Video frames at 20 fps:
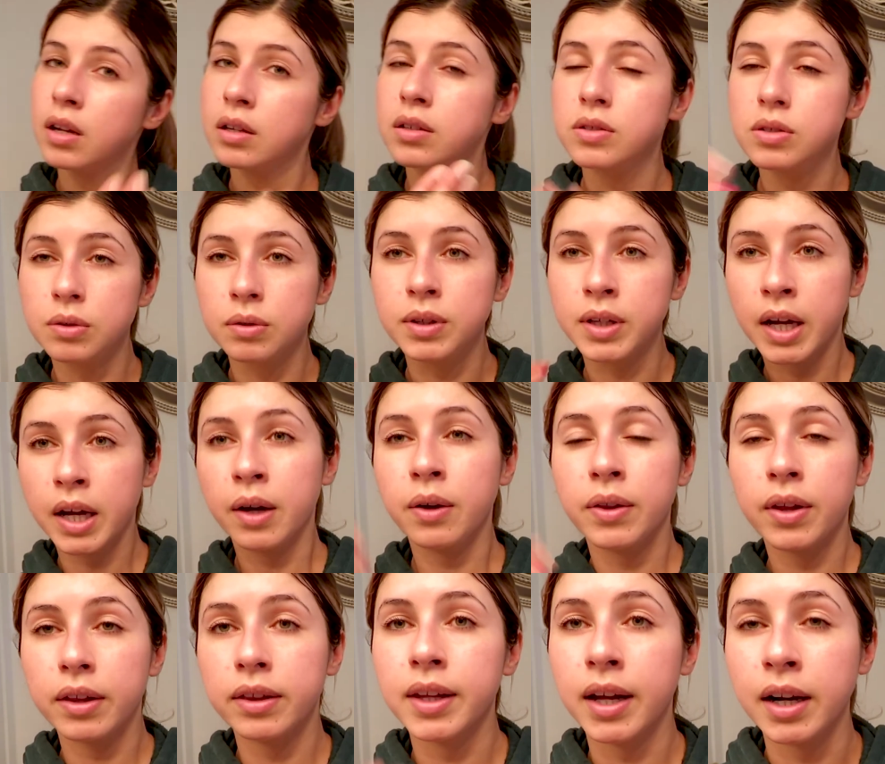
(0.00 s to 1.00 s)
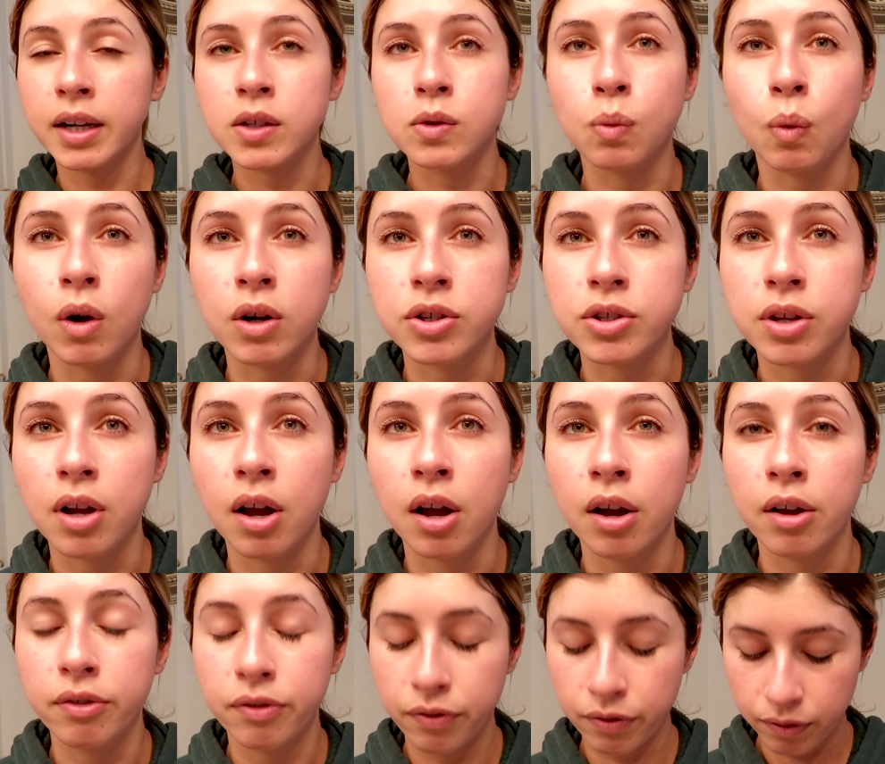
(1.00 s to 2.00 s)
So now that that is washed
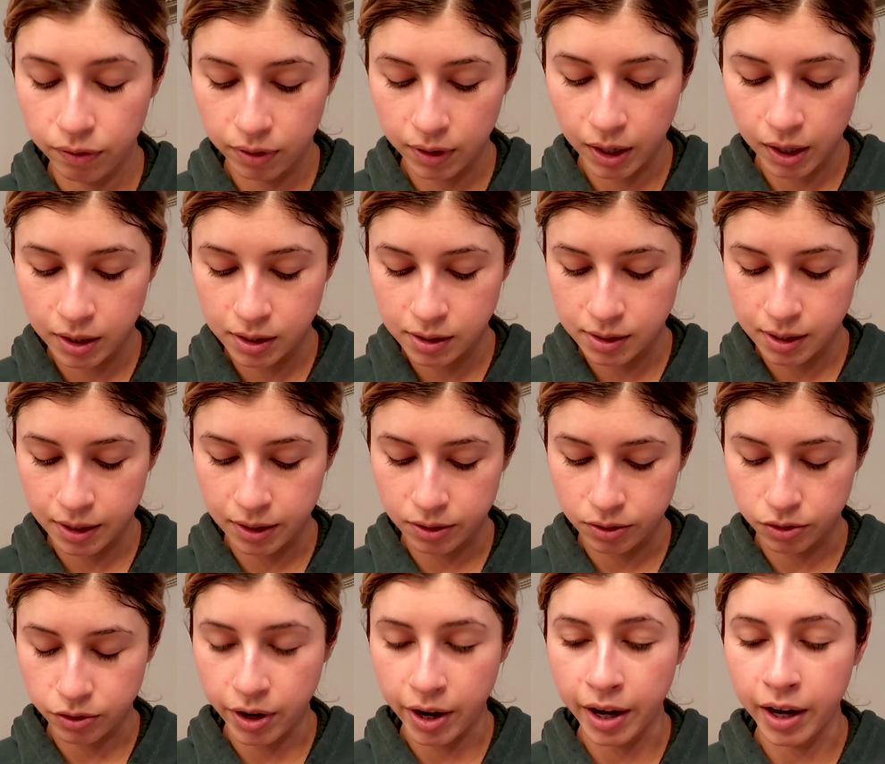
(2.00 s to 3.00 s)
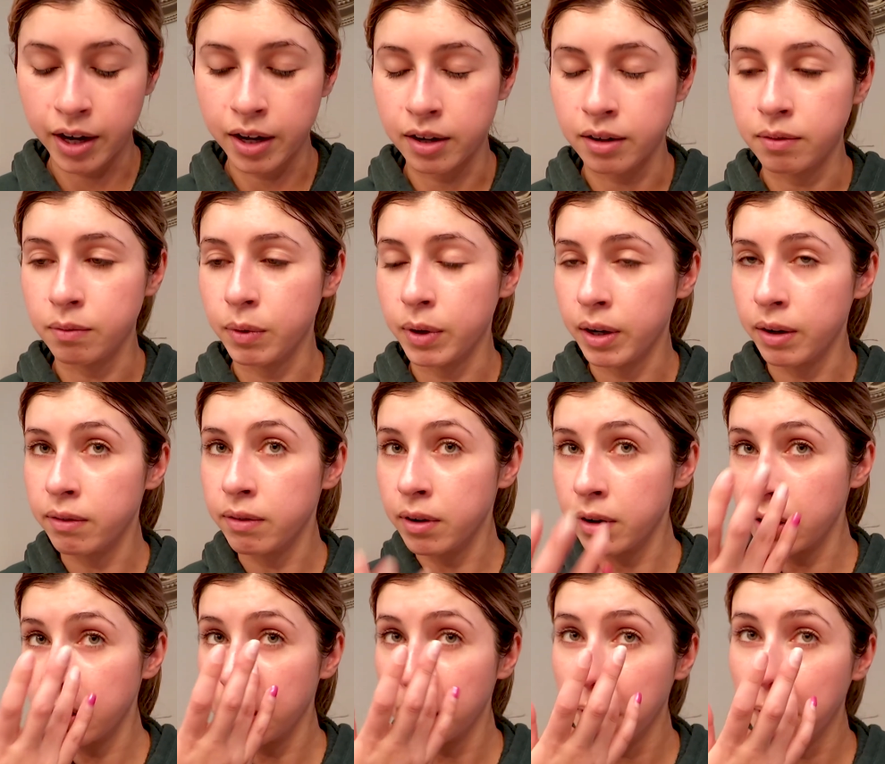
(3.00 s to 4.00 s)
off, that is like dried and
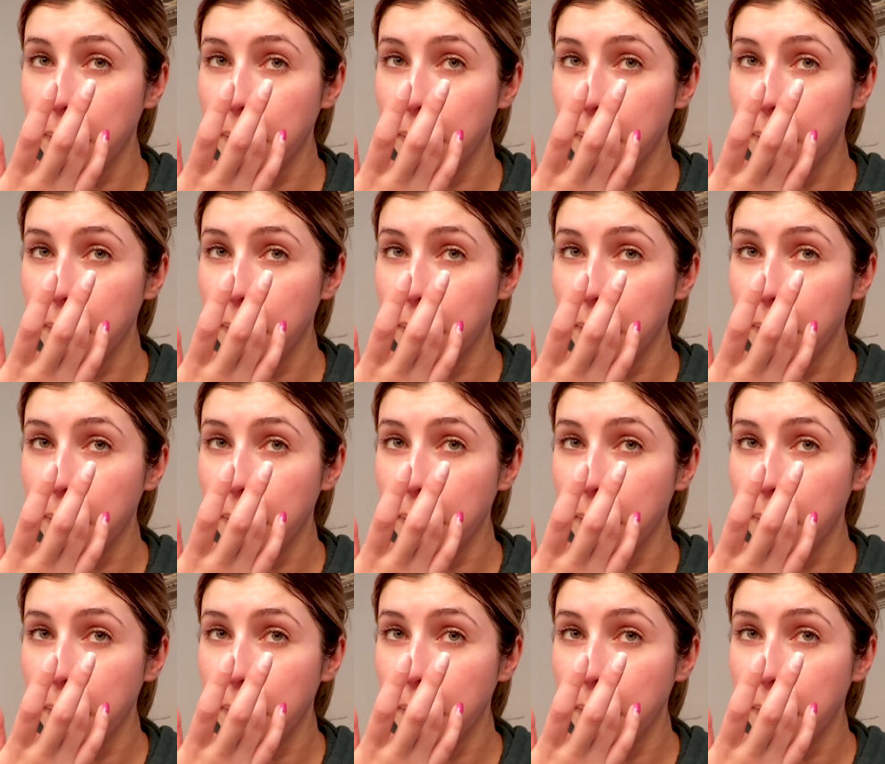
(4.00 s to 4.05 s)
whatever.